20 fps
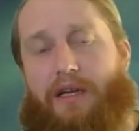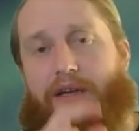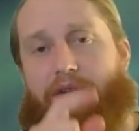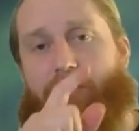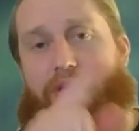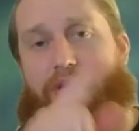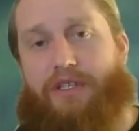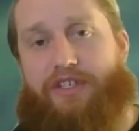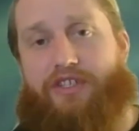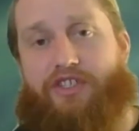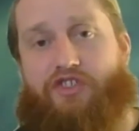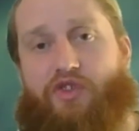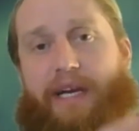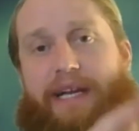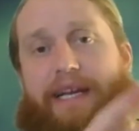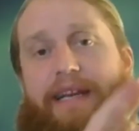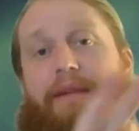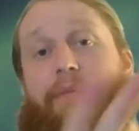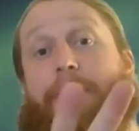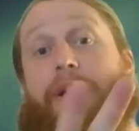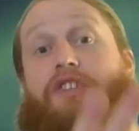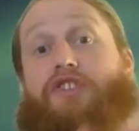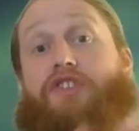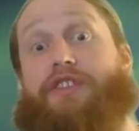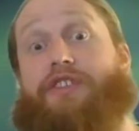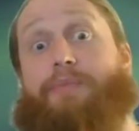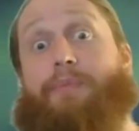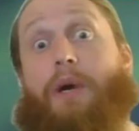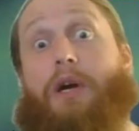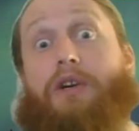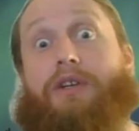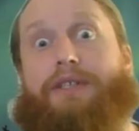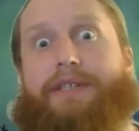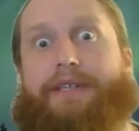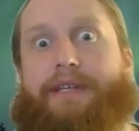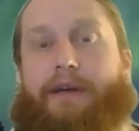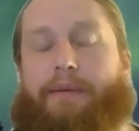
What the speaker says: When you strike it, a bunch of sparks